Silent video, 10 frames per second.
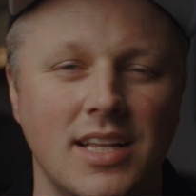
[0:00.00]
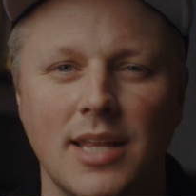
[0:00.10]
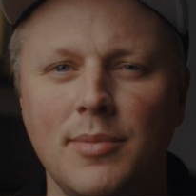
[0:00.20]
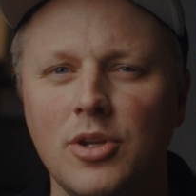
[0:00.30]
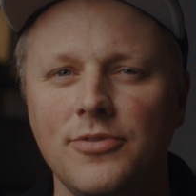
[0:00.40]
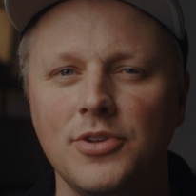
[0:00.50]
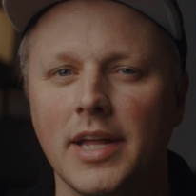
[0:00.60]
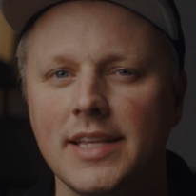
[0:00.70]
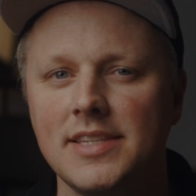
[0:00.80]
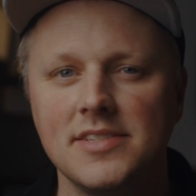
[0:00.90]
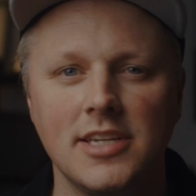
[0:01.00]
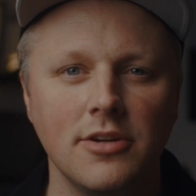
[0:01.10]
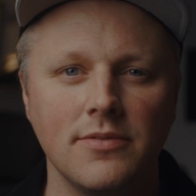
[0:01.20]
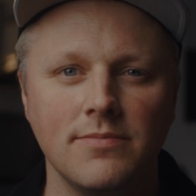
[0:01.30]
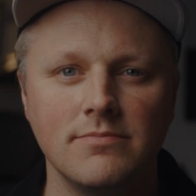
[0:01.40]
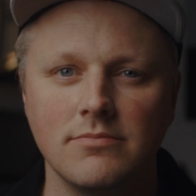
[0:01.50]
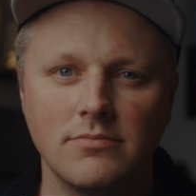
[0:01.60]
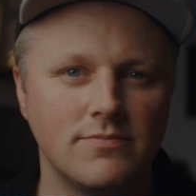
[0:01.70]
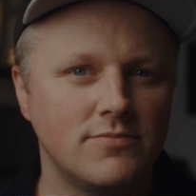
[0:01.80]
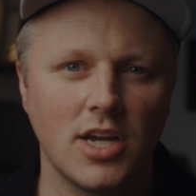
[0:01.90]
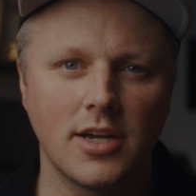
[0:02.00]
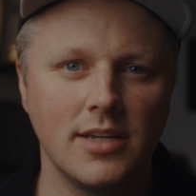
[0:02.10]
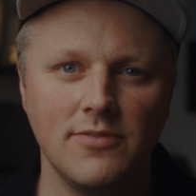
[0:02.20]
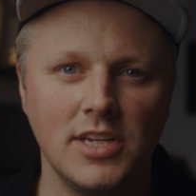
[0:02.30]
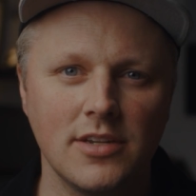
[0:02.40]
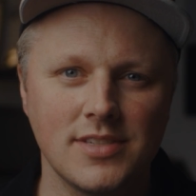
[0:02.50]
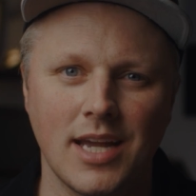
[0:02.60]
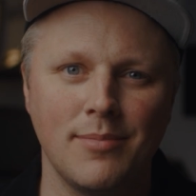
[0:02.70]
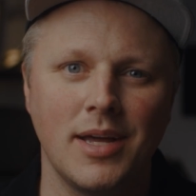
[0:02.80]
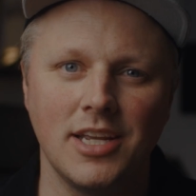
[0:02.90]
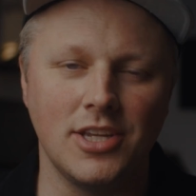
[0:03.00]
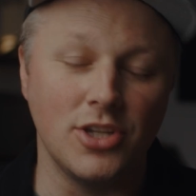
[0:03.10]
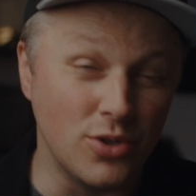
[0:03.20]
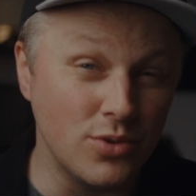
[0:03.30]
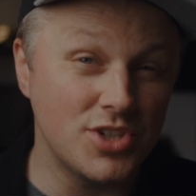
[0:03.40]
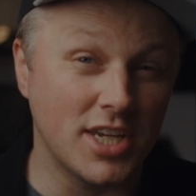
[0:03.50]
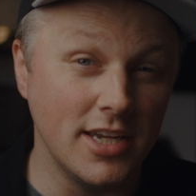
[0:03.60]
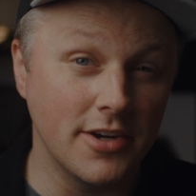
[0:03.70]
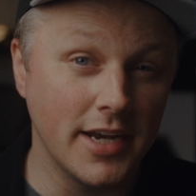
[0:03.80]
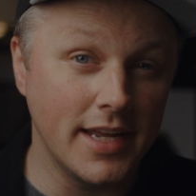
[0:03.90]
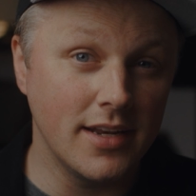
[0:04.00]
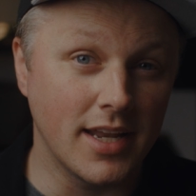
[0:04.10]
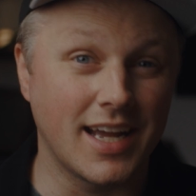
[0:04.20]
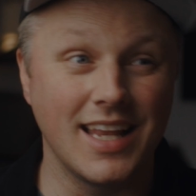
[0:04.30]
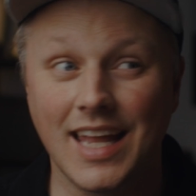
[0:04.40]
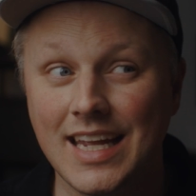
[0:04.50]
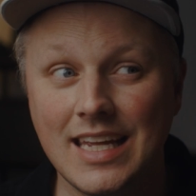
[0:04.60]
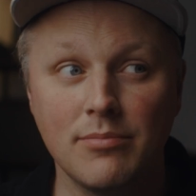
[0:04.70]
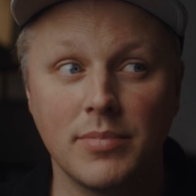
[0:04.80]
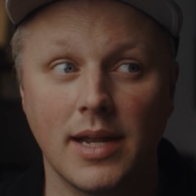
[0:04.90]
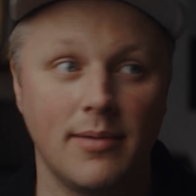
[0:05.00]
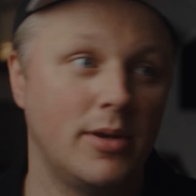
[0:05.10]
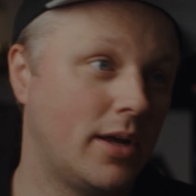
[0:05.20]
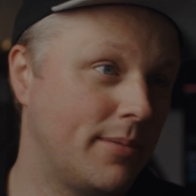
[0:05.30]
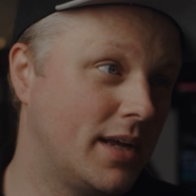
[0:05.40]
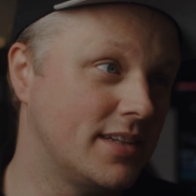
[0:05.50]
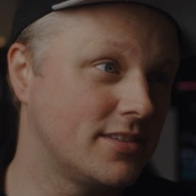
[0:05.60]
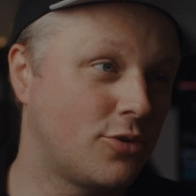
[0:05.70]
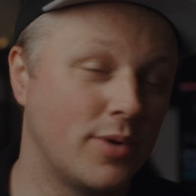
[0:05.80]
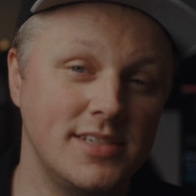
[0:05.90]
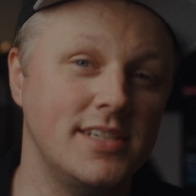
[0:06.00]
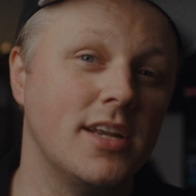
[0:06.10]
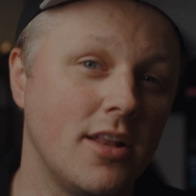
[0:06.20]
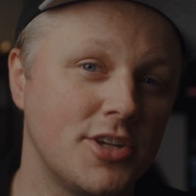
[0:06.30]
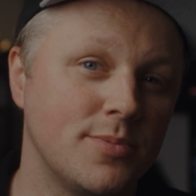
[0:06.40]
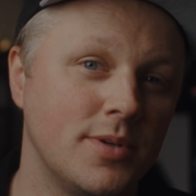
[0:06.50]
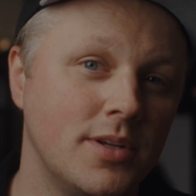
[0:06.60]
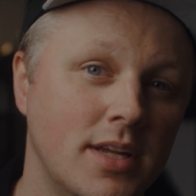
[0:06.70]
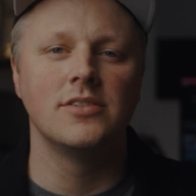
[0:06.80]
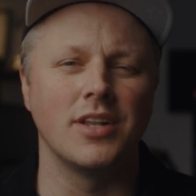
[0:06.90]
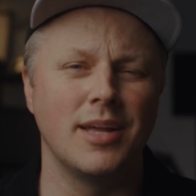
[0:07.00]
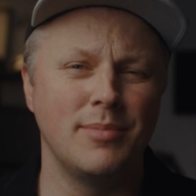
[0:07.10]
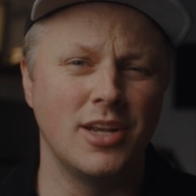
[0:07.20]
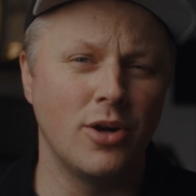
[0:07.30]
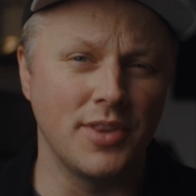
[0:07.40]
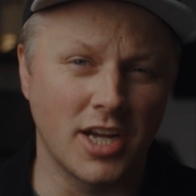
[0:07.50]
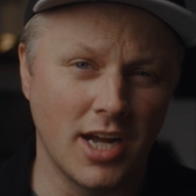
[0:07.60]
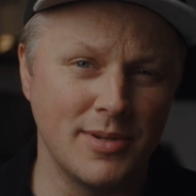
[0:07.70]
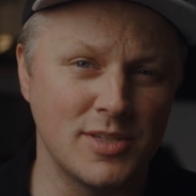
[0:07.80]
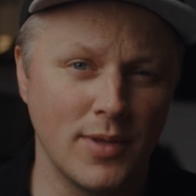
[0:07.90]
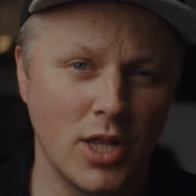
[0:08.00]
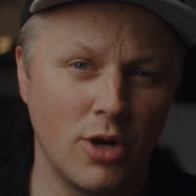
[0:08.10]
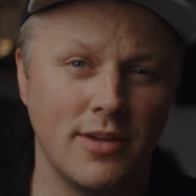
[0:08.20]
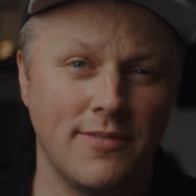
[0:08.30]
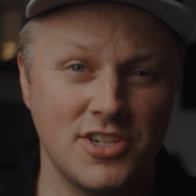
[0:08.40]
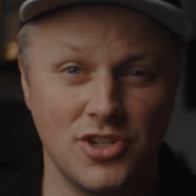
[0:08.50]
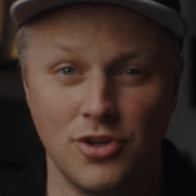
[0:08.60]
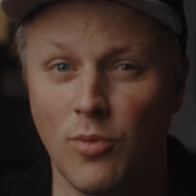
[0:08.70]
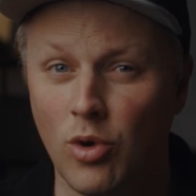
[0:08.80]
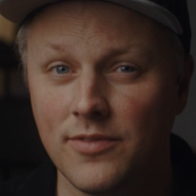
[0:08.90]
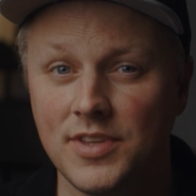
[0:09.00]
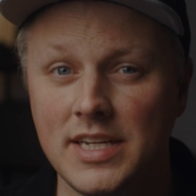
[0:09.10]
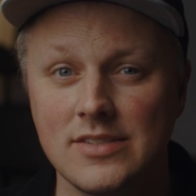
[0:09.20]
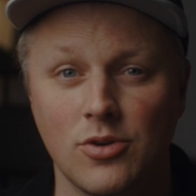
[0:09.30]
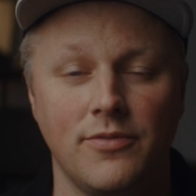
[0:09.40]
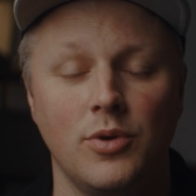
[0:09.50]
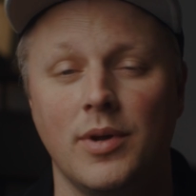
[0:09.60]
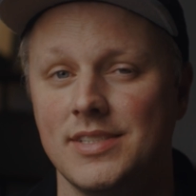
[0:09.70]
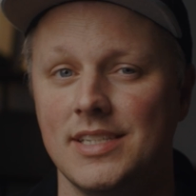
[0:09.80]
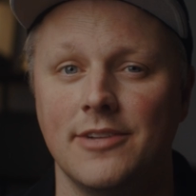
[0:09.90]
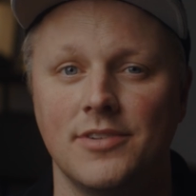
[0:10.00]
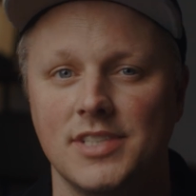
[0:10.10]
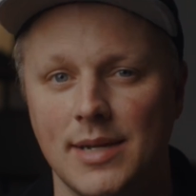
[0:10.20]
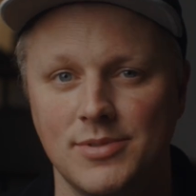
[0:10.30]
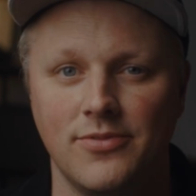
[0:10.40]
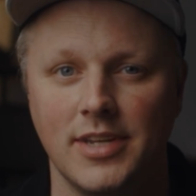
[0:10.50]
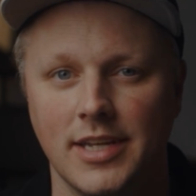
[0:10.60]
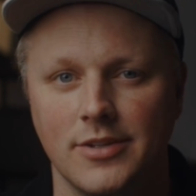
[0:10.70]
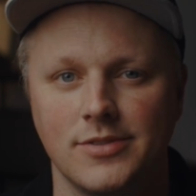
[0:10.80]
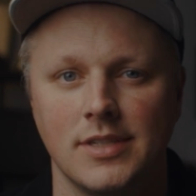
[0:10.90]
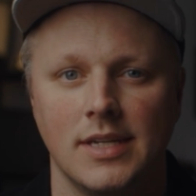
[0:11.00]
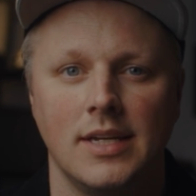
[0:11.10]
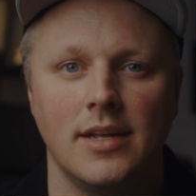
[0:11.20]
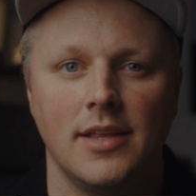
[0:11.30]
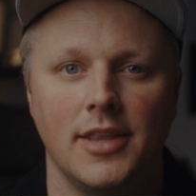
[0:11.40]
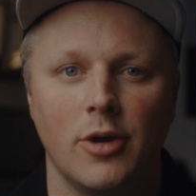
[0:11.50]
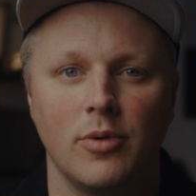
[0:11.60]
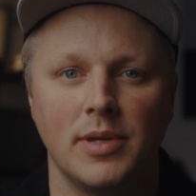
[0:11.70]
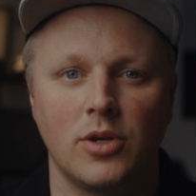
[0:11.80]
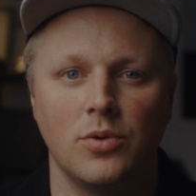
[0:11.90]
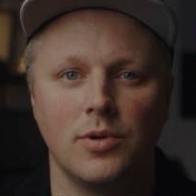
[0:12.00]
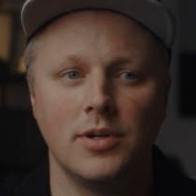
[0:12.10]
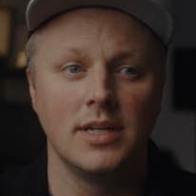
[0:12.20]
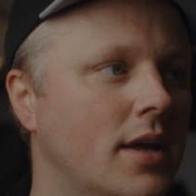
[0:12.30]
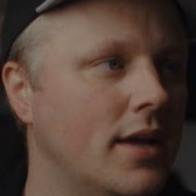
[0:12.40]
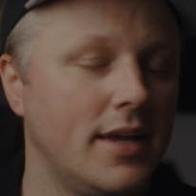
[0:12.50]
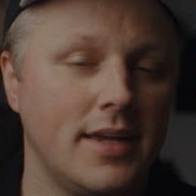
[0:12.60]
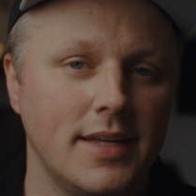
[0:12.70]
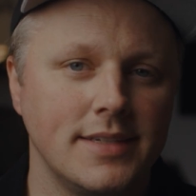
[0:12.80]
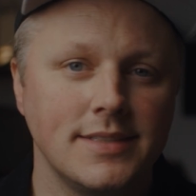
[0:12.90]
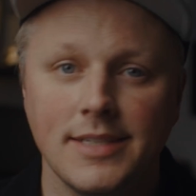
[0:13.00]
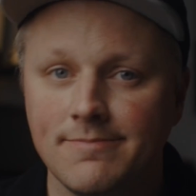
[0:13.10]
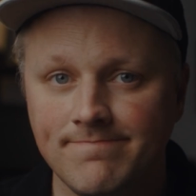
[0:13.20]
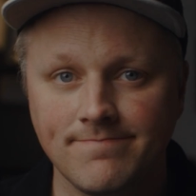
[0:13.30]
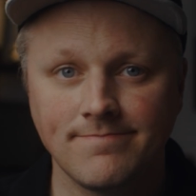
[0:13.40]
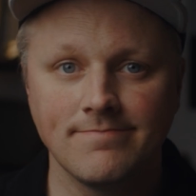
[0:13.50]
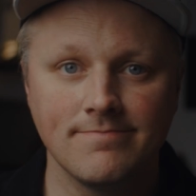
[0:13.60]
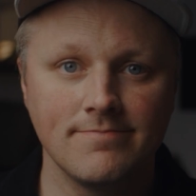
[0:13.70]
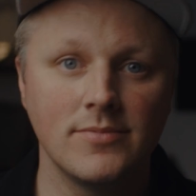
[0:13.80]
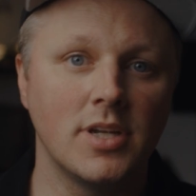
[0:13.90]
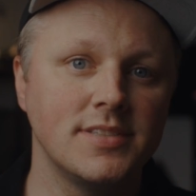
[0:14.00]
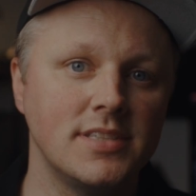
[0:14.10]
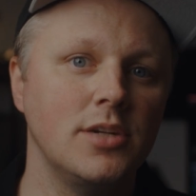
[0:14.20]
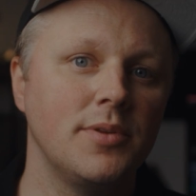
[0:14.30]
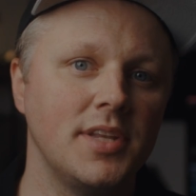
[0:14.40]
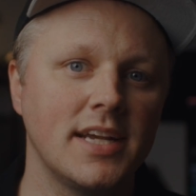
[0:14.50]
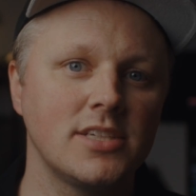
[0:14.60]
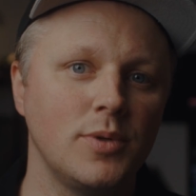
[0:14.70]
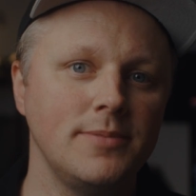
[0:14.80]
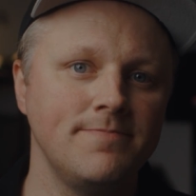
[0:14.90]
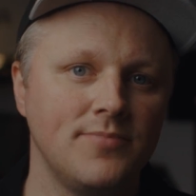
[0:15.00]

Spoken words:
Let me know if you like these gear talking videos. I'm not a huge gearhead, I like it, but I'm not crazy knowledgeable. So let me know in the comments below if I should do more of these or if you want to see different types of videos. That would be cool. And I'll see you in the next one.